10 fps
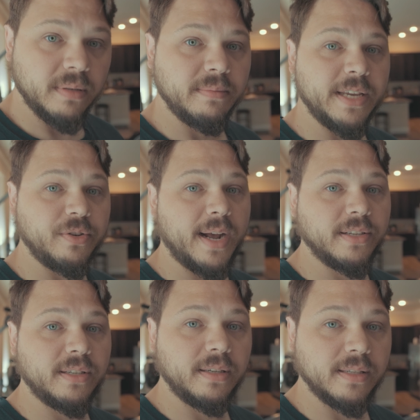get
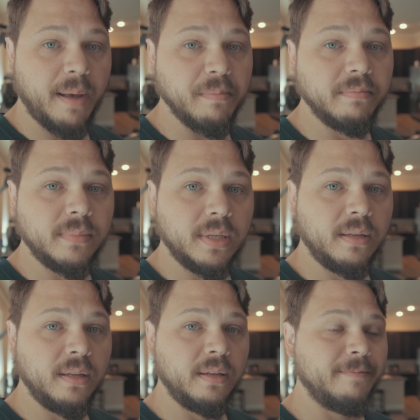dressed, because I'm
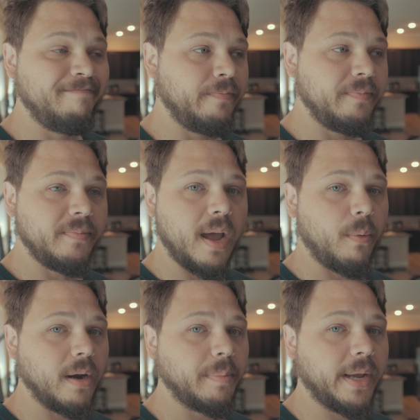not
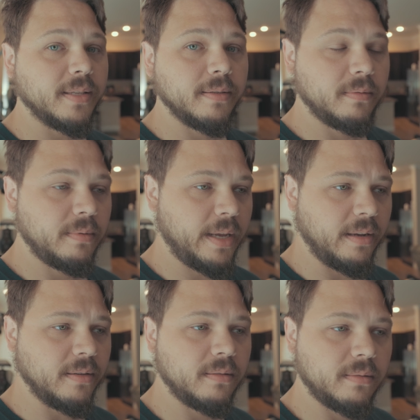wearing pants,
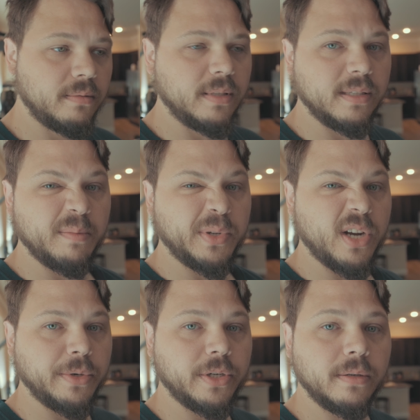and this is a
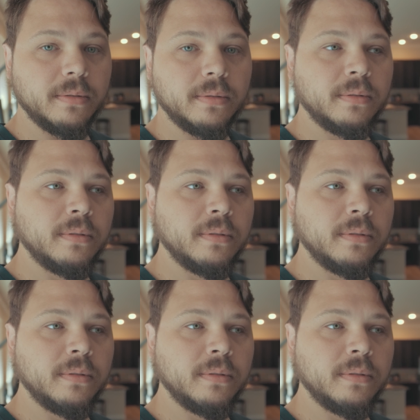pajama shirt.